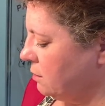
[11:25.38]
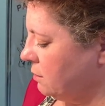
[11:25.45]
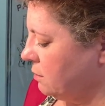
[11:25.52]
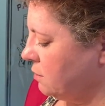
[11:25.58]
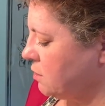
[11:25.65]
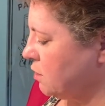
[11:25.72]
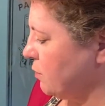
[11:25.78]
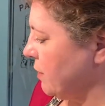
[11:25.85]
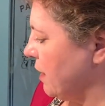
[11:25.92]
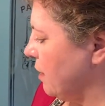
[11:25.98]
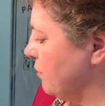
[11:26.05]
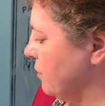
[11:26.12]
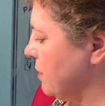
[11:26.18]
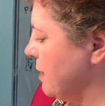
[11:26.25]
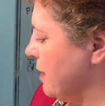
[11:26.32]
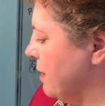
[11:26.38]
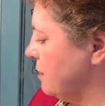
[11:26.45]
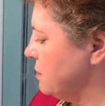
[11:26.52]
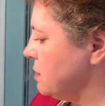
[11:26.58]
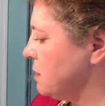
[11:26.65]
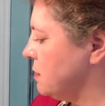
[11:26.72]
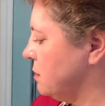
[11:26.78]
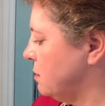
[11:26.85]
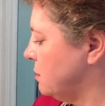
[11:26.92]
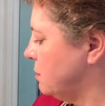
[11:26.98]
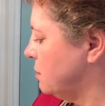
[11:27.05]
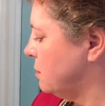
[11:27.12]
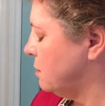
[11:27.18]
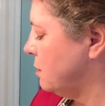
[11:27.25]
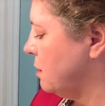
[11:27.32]
So we're down to the end.
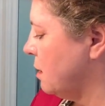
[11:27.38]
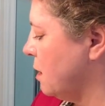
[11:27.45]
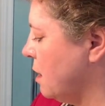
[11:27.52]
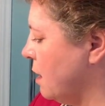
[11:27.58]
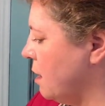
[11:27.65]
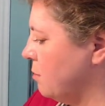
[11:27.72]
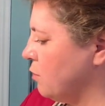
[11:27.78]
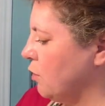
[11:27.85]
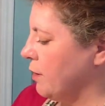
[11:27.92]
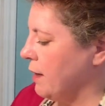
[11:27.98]
I'm going